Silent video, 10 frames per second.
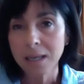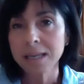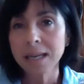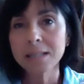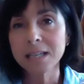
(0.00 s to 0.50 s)

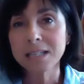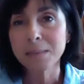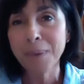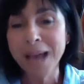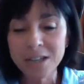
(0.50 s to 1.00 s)
Nancy is a
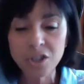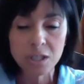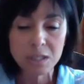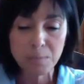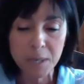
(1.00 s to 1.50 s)

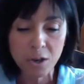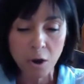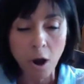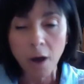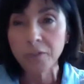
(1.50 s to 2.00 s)
passionate speaker,
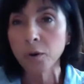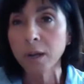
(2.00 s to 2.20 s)
author,